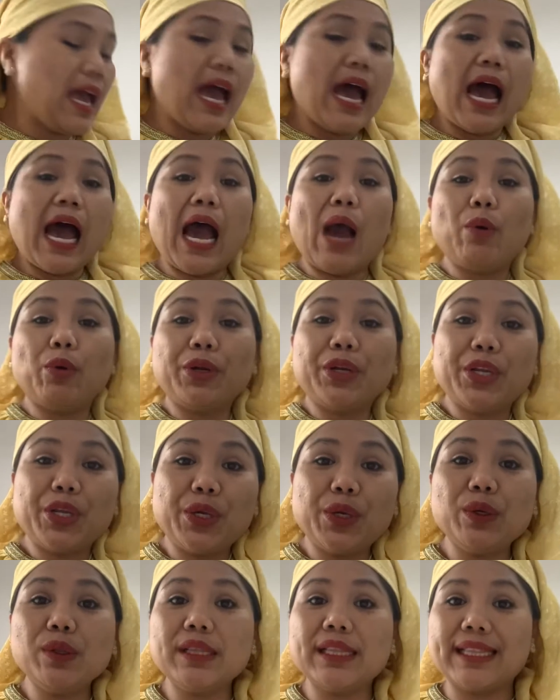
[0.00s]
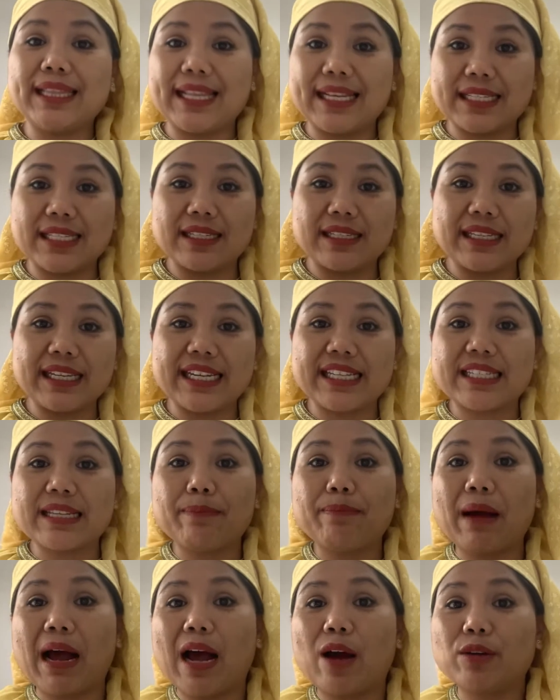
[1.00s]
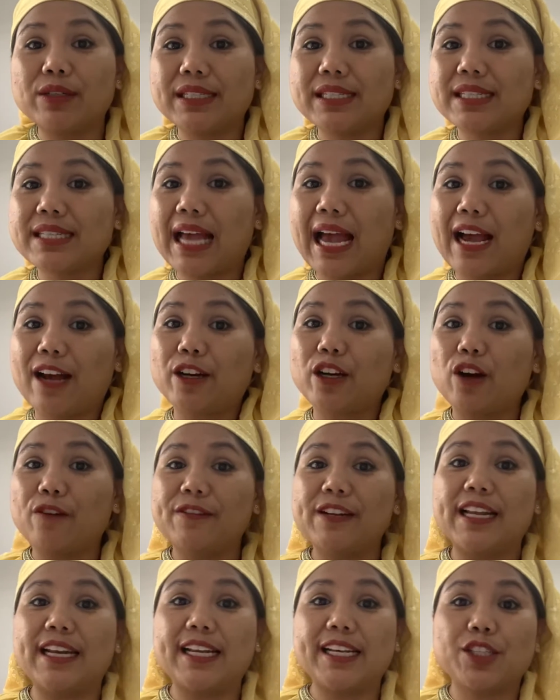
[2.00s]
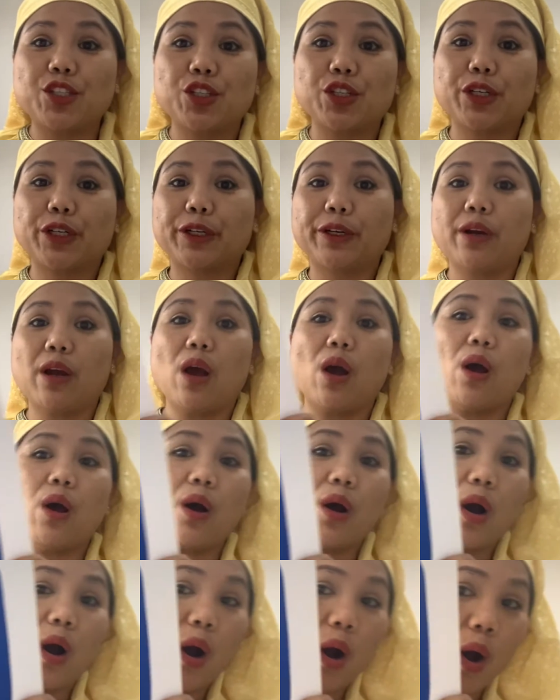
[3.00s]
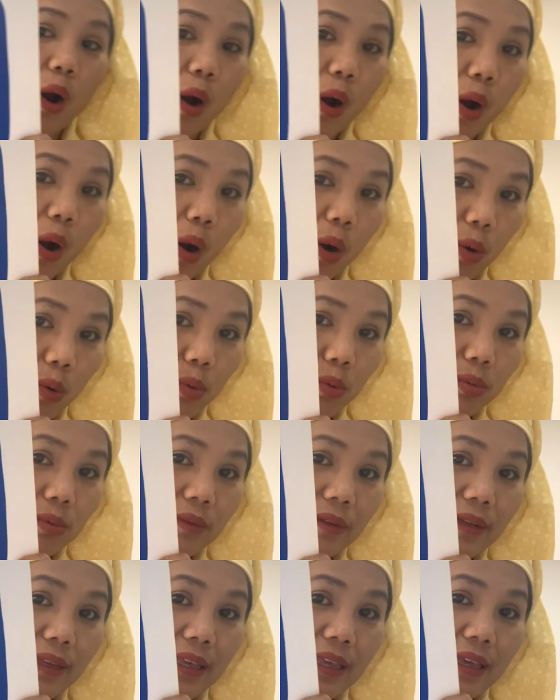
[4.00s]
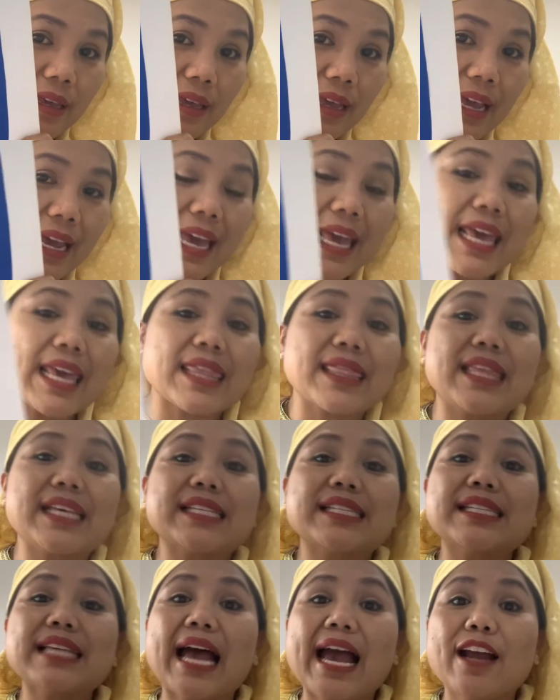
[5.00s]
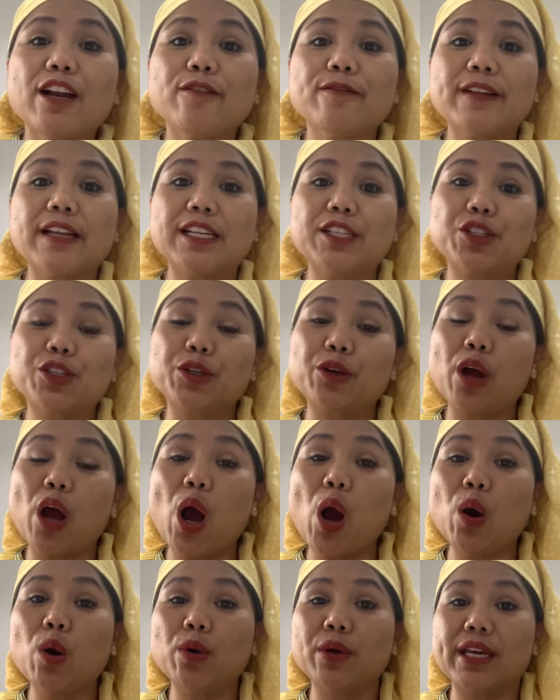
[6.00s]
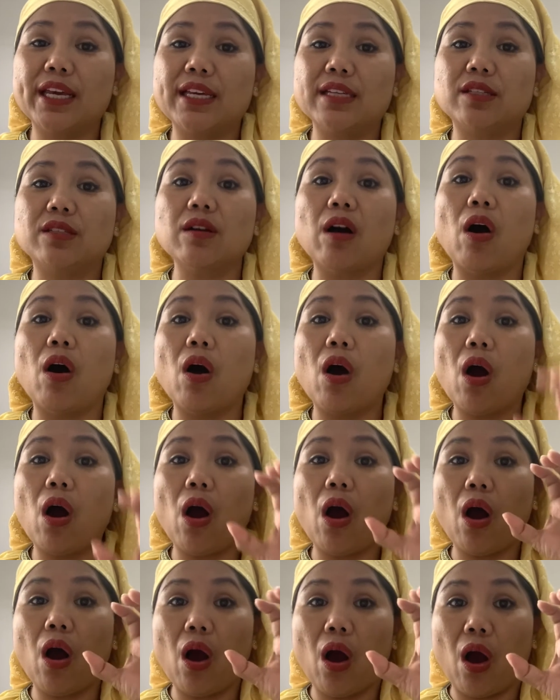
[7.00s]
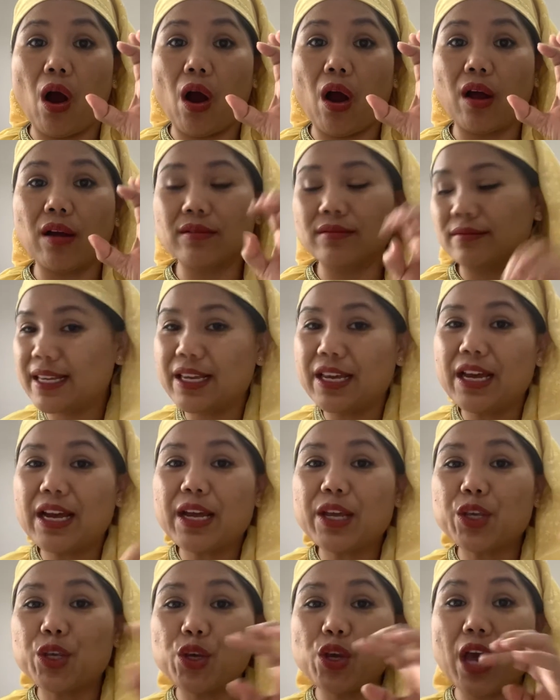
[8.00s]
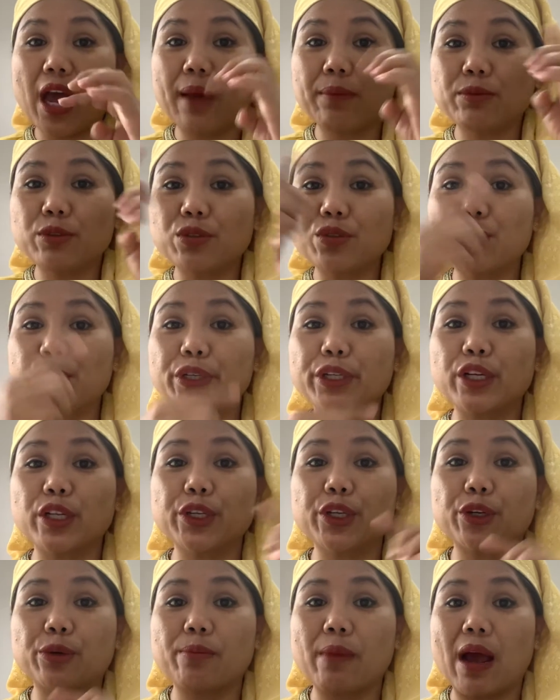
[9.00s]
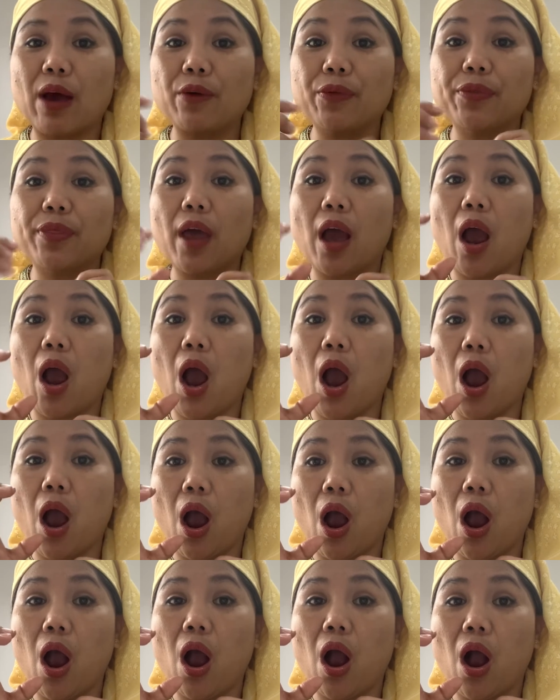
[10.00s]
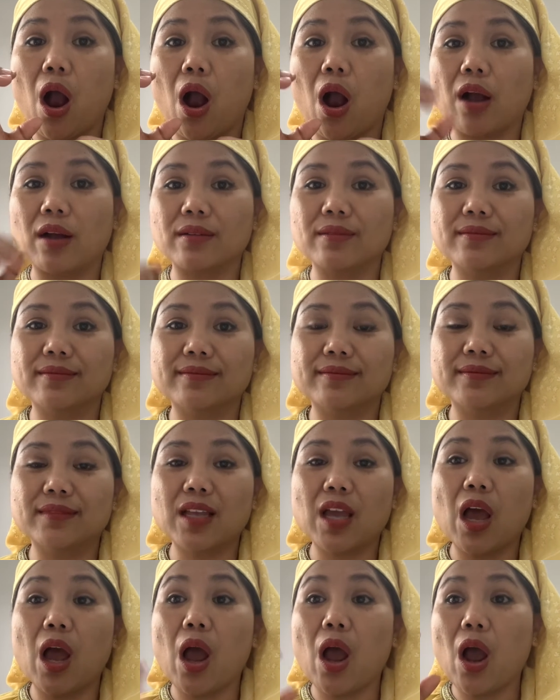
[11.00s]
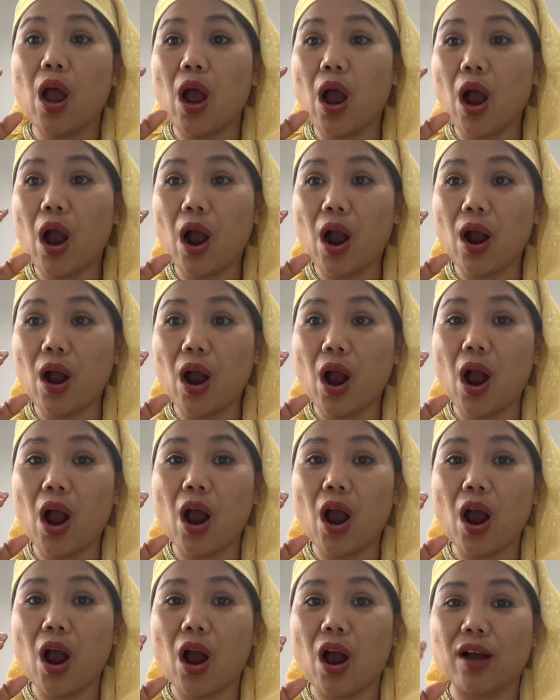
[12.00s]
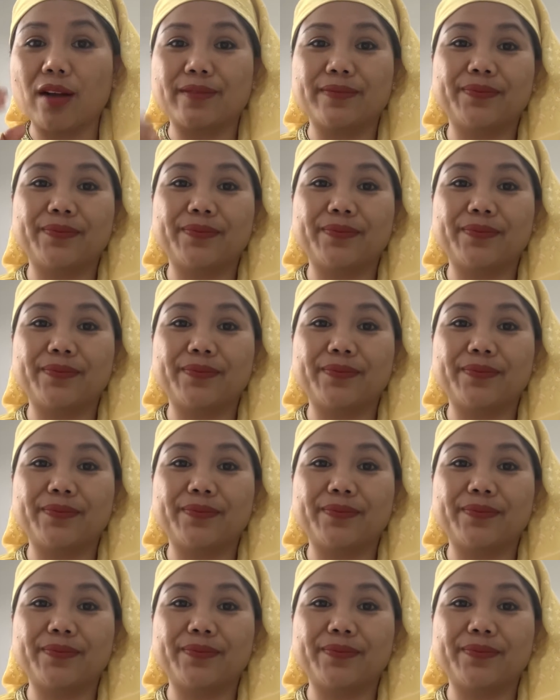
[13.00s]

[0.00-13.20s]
Our new lesson is about the sound of the letter O. The sound of the letter O is O. You have to circle your mouth. O. O.